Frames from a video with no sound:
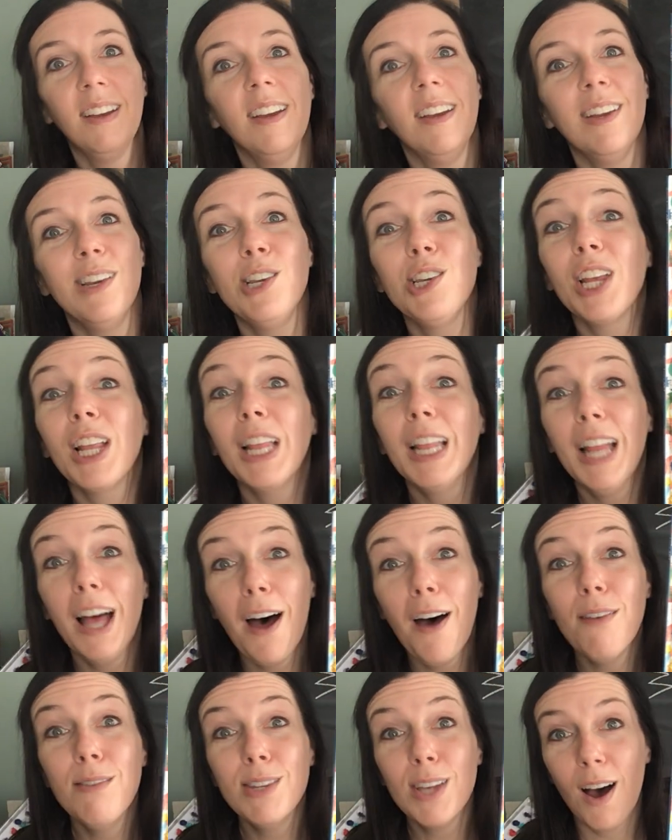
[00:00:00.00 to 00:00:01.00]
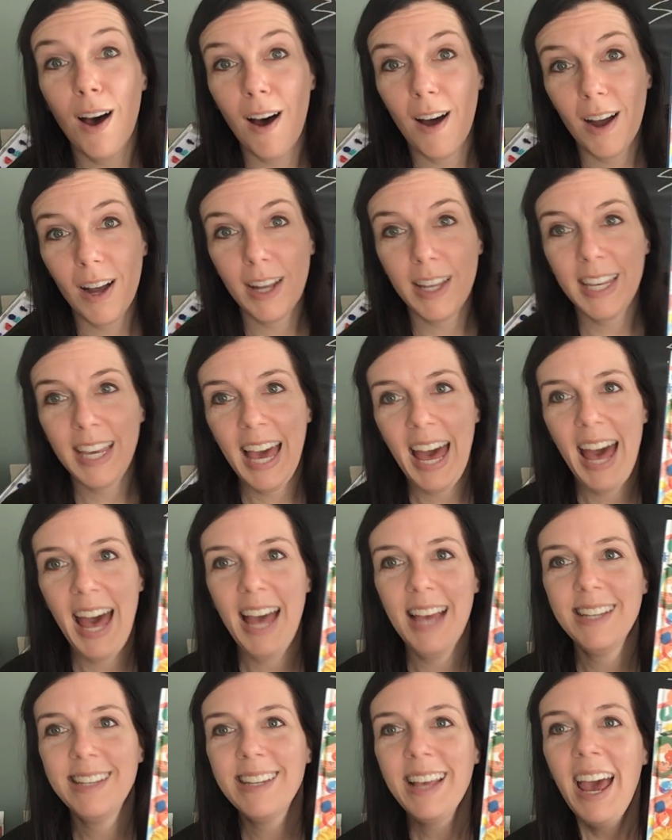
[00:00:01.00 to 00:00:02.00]
She loves art,
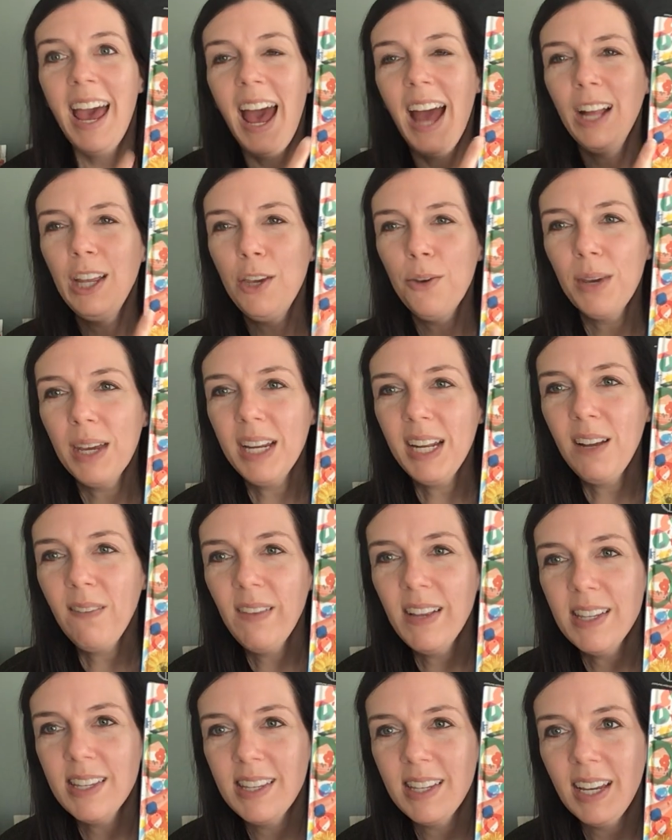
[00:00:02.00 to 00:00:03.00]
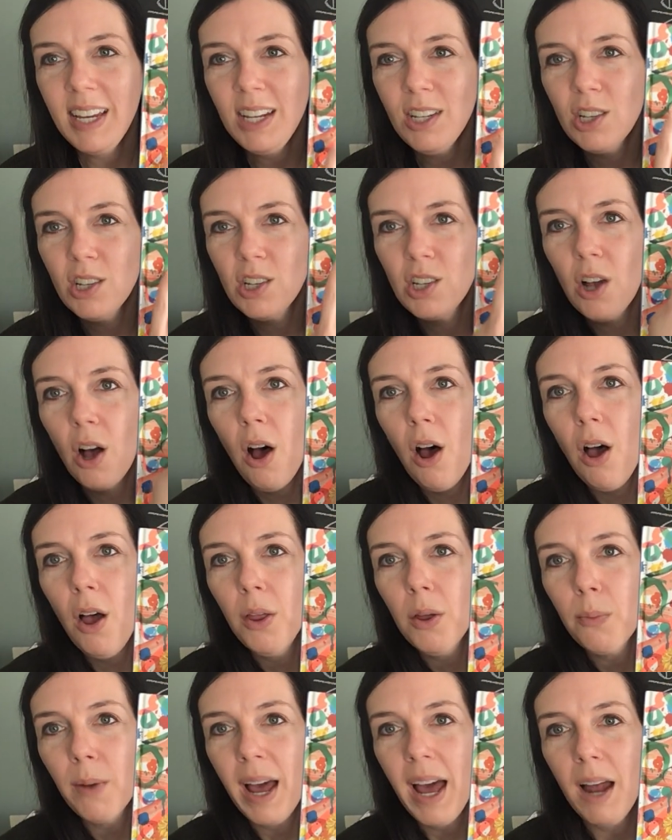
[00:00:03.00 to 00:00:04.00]
yes. And you can even see just all
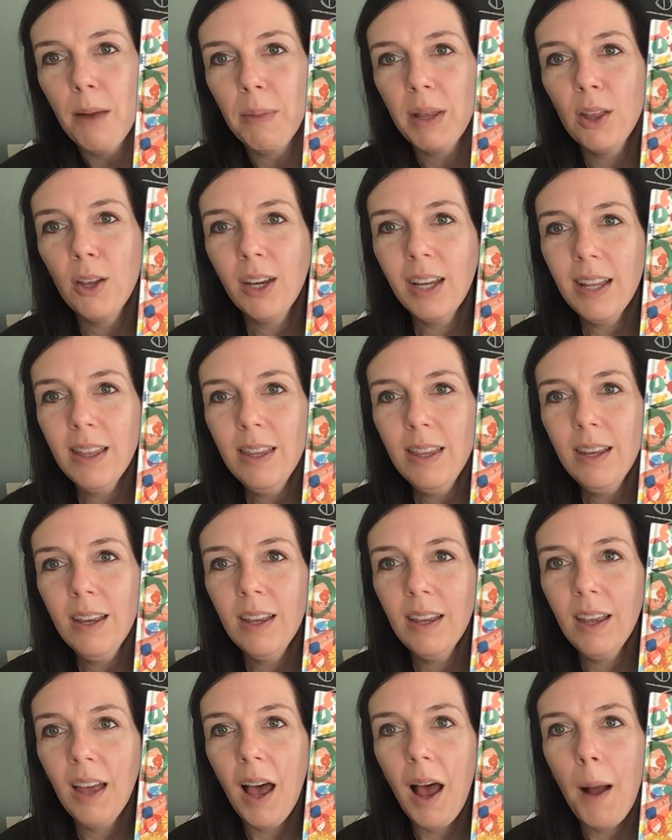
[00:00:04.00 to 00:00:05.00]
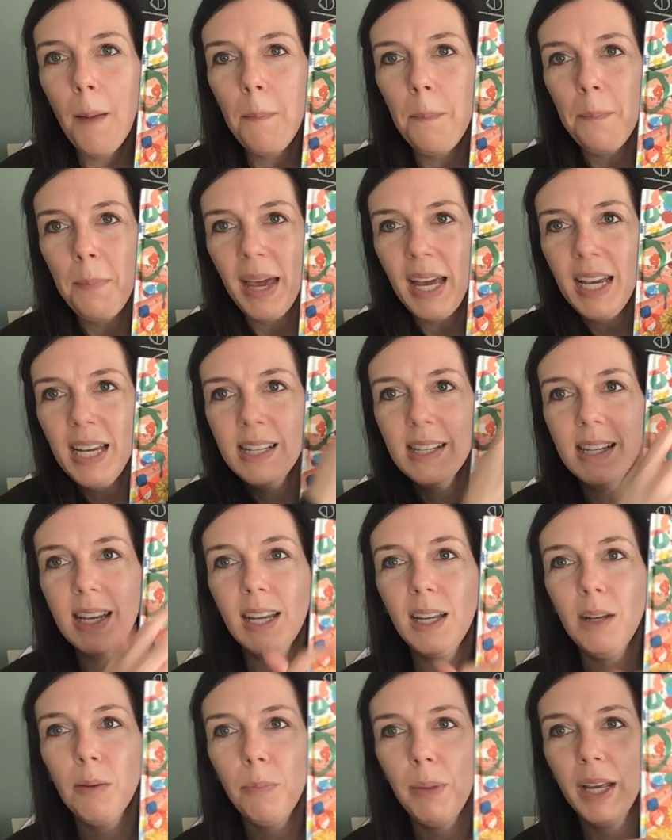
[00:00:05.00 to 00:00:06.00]
around. I mean, look at the
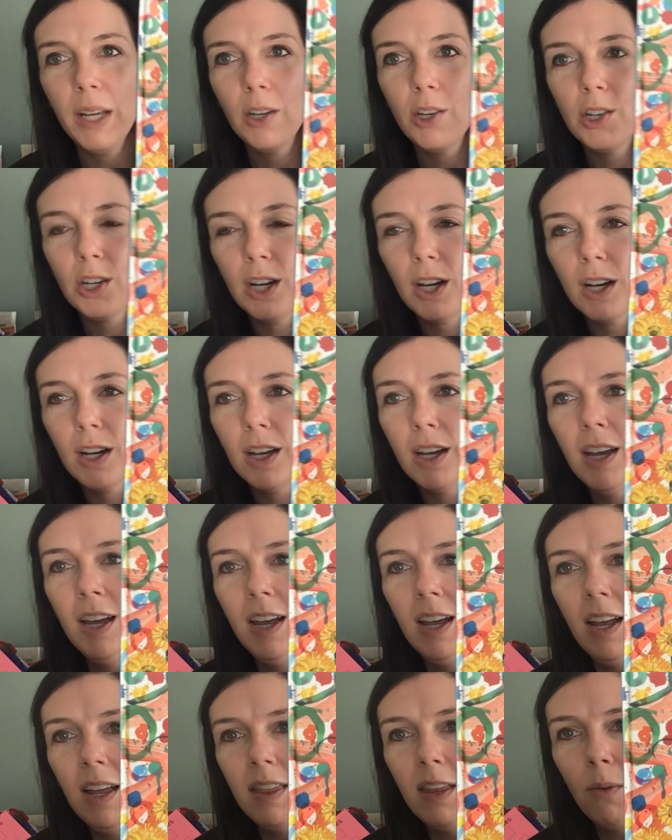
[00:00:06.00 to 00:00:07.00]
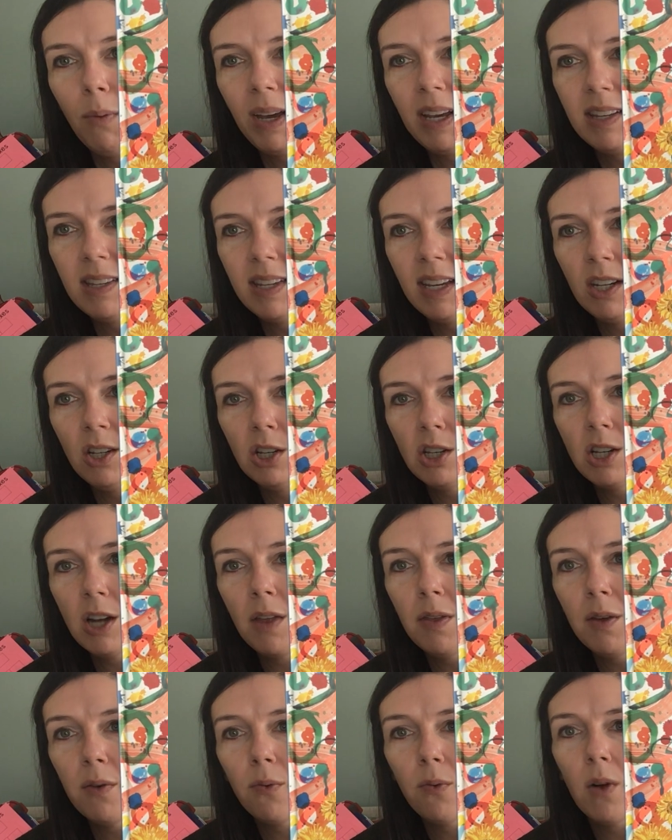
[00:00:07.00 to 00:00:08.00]
amazing picture that we see just on
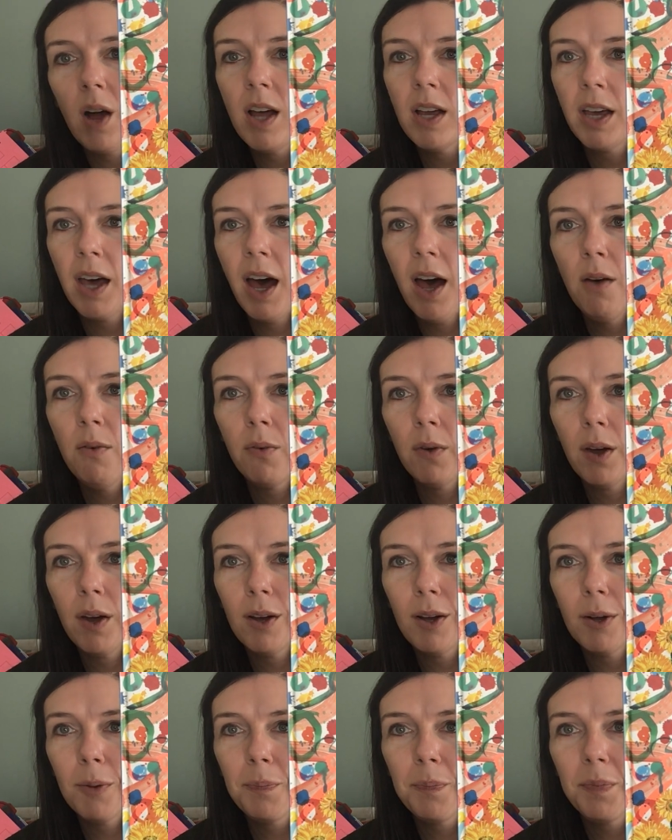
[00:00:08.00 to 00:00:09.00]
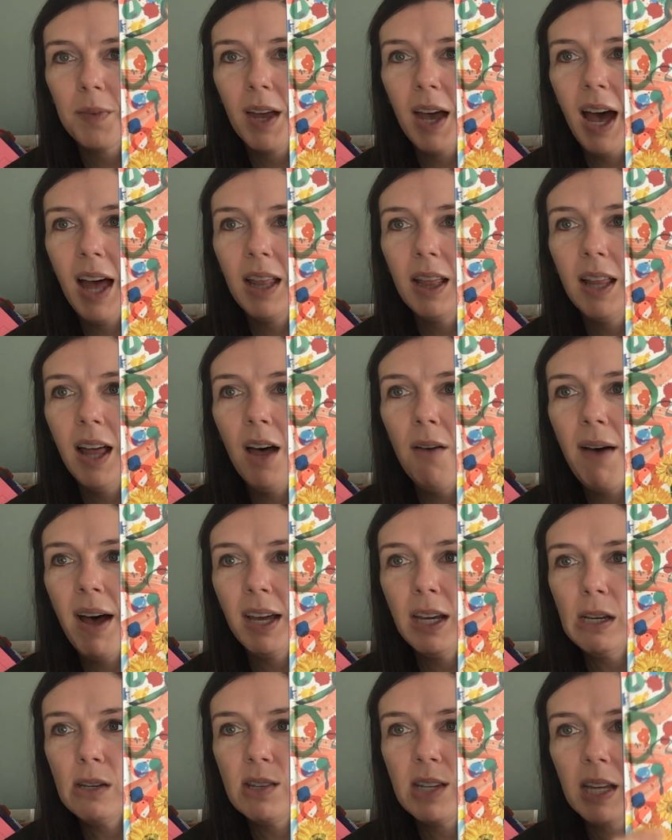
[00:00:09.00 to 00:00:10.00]
the front cover. I love how
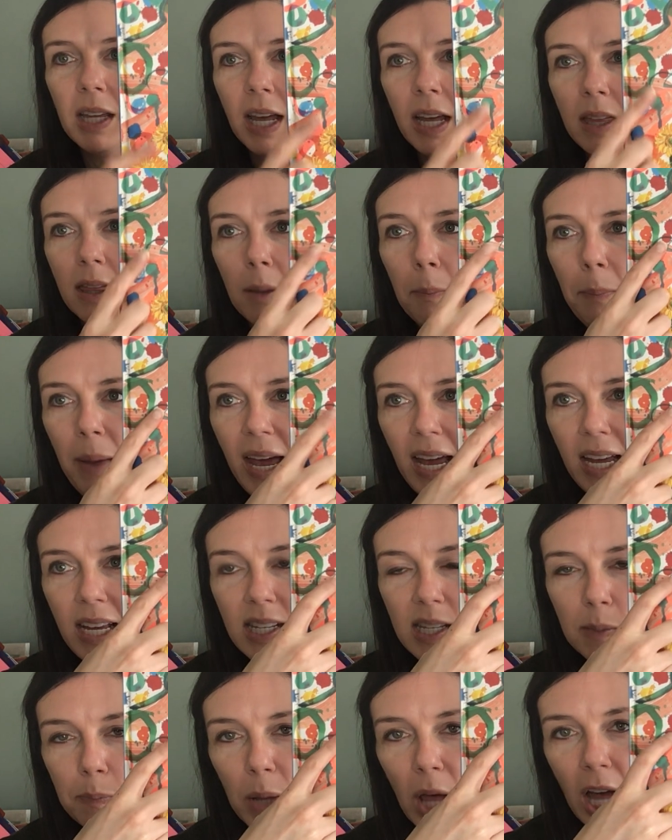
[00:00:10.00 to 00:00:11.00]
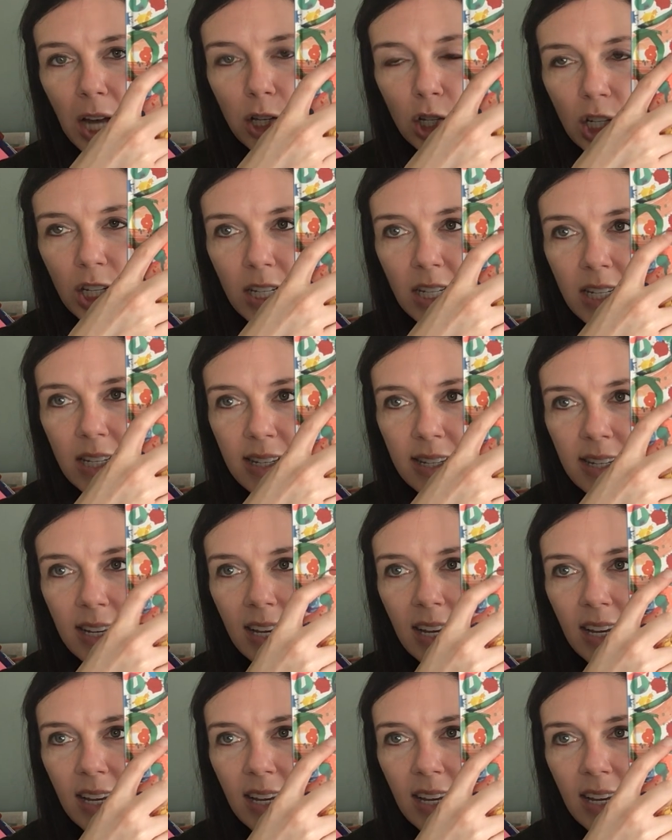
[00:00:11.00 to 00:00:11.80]
you see like the paint splotches,